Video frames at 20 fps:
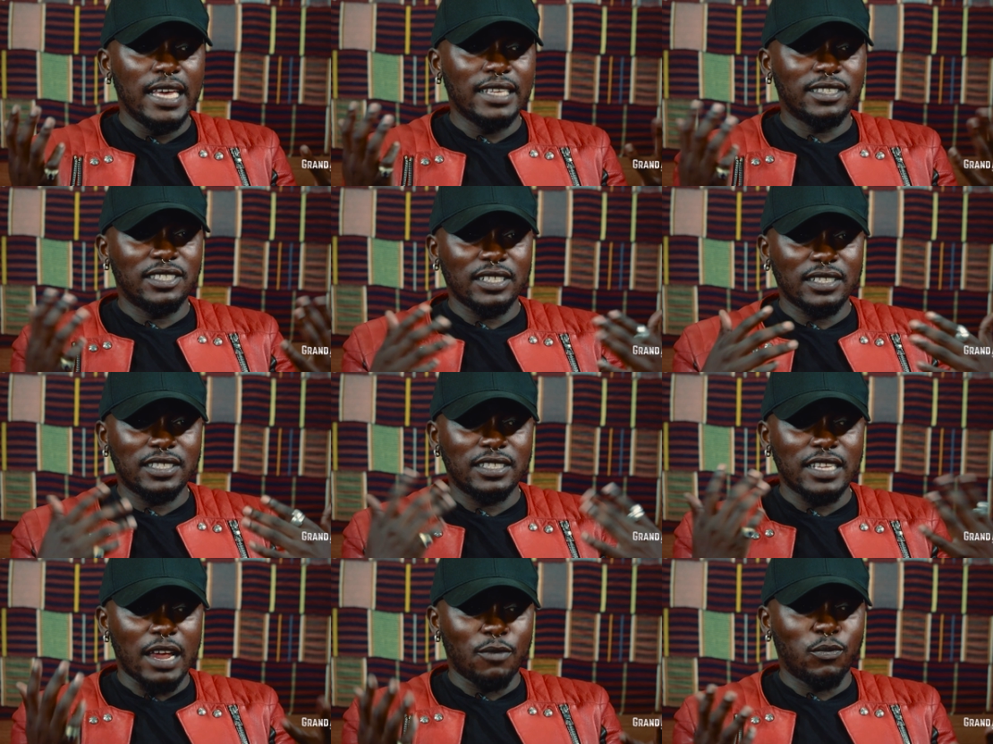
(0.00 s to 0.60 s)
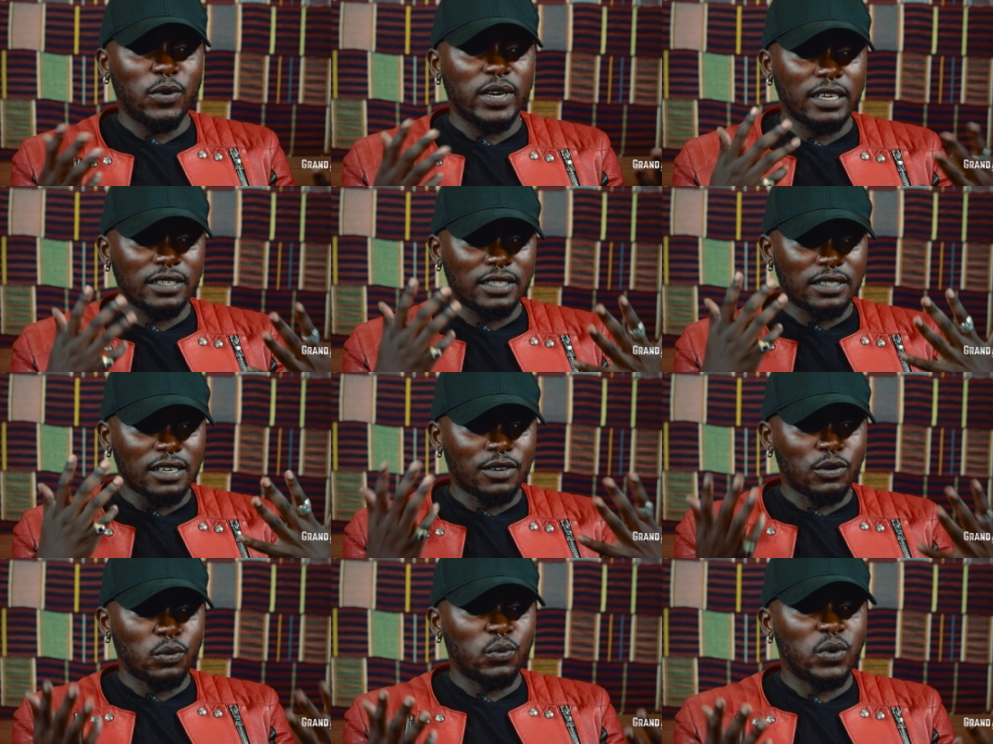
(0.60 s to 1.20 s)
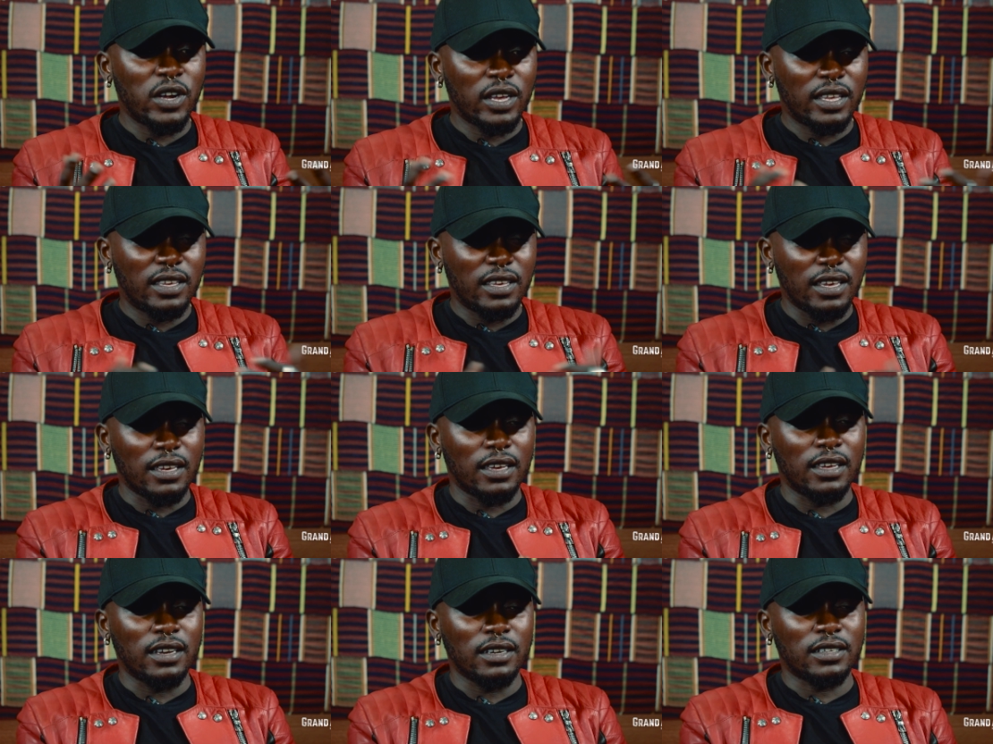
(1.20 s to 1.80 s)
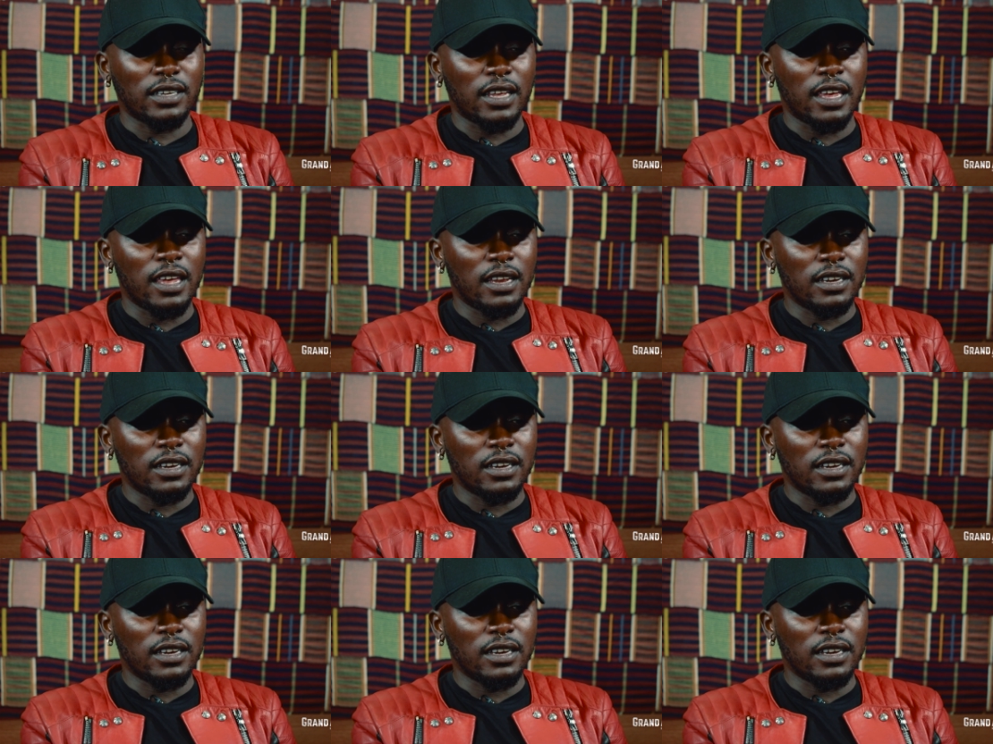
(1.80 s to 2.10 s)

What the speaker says: just that when I started working and